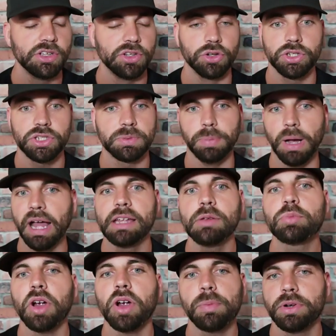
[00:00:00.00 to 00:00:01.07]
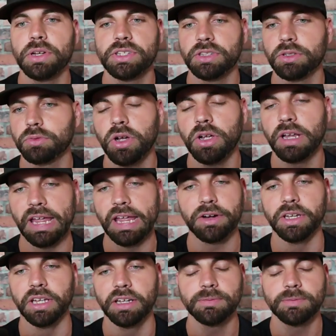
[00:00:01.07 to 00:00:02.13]
you're just buying properties in the wrong
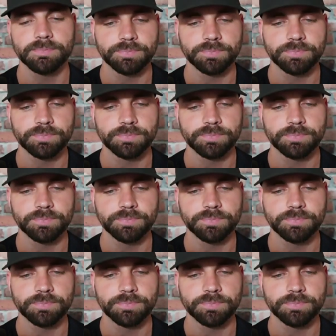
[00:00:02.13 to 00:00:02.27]
area